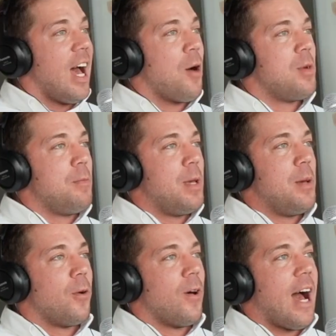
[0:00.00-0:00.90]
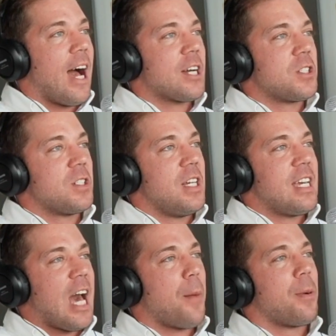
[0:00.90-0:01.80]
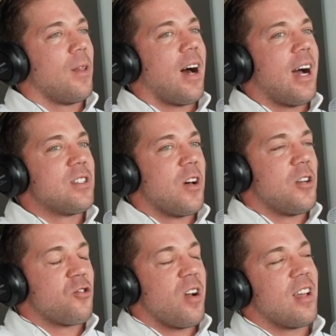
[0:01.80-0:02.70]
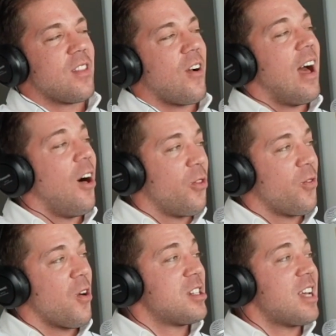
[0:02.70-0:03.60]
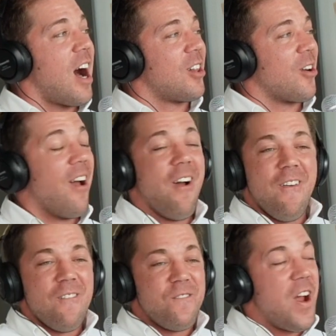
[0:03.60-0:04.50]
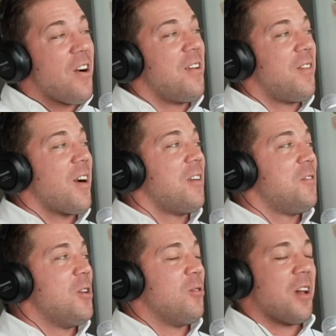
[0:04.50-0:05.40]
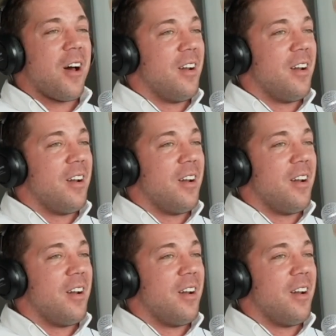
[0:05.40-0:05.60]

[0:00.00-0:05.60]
How many people actually capitalize on trading their health for $1? Right. Very, very few.